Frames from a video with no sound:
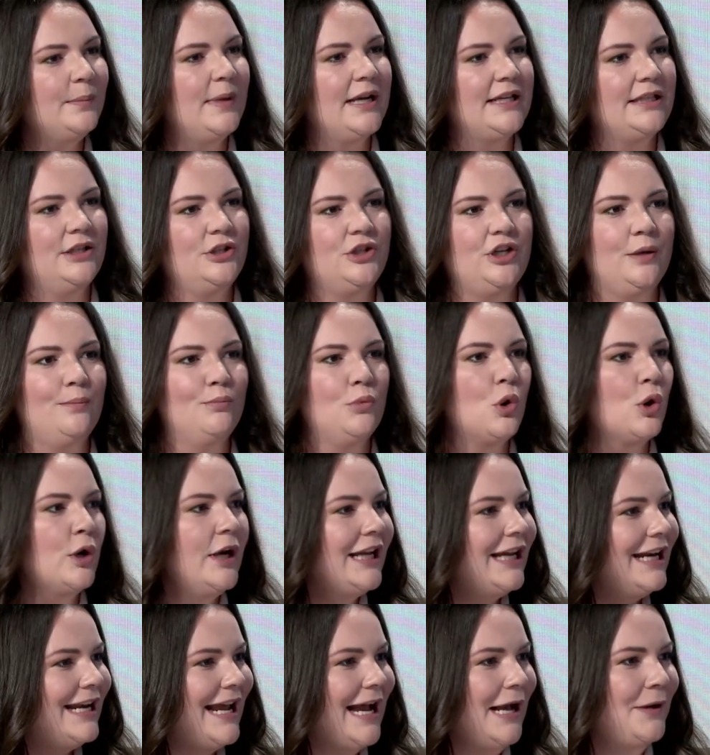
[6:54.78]
messaging,
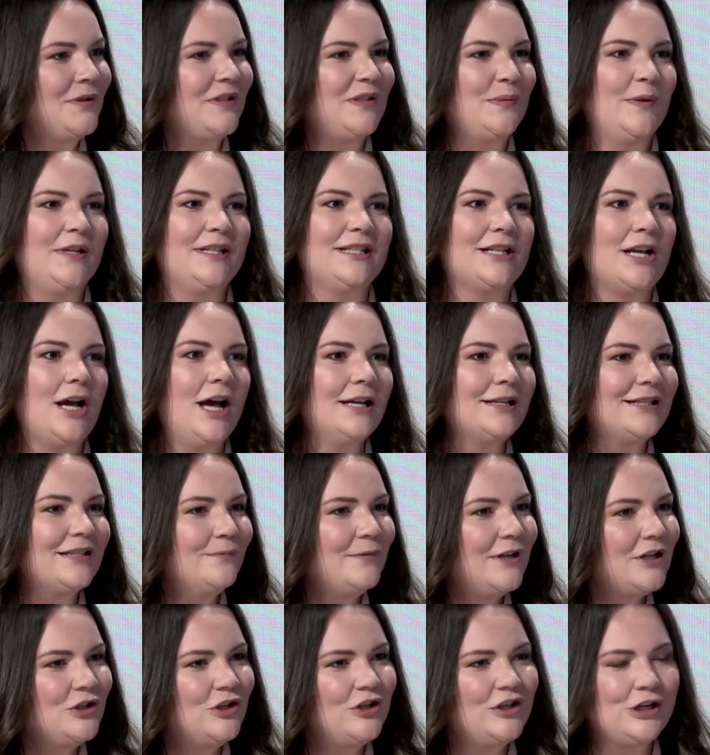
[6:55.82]
morning announcements, constant
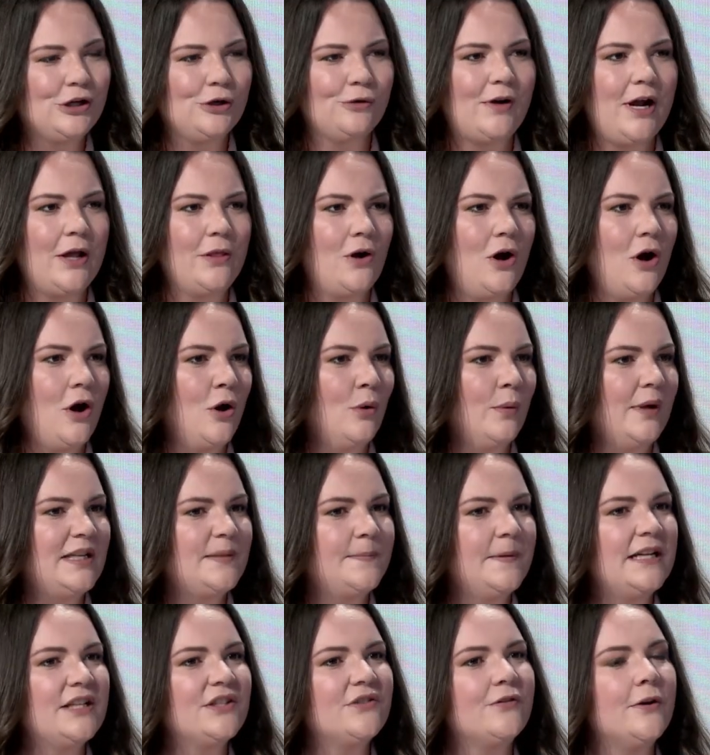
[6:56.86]
messaging around the hallways,
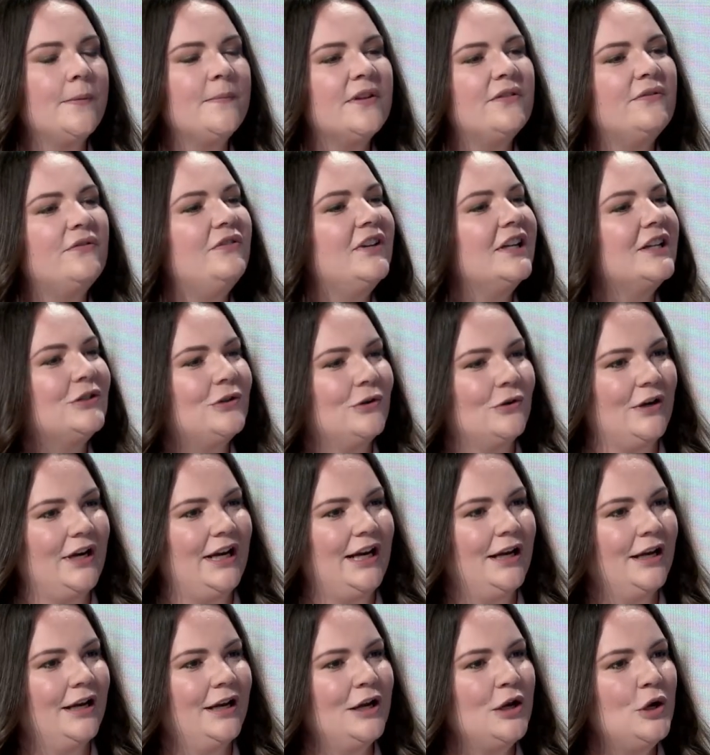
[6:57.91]
but it's from the
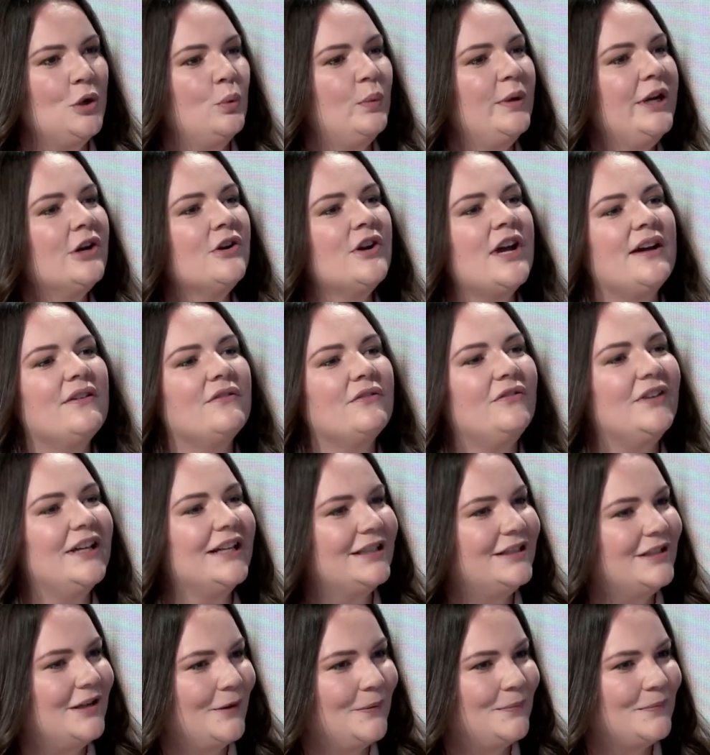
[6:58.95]
victory. We are not
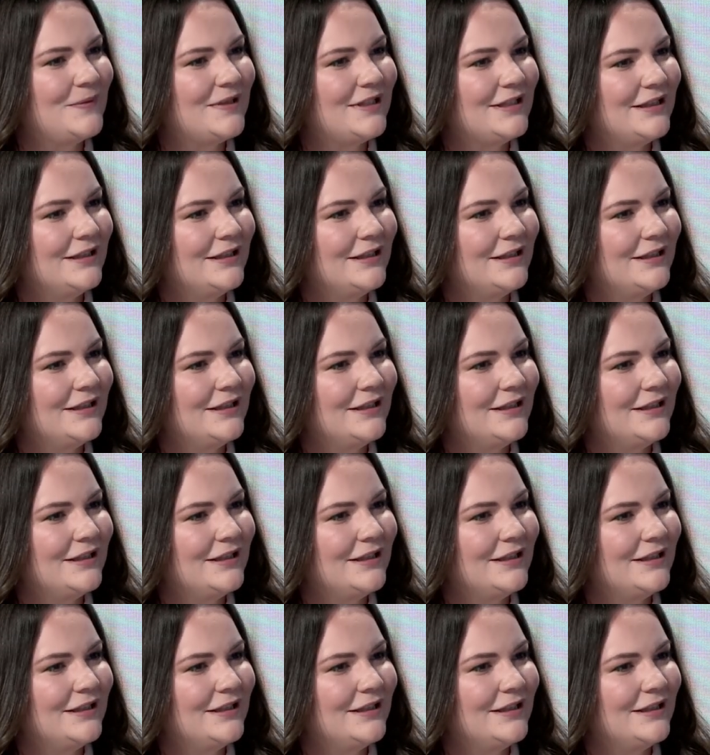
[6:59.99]
victims.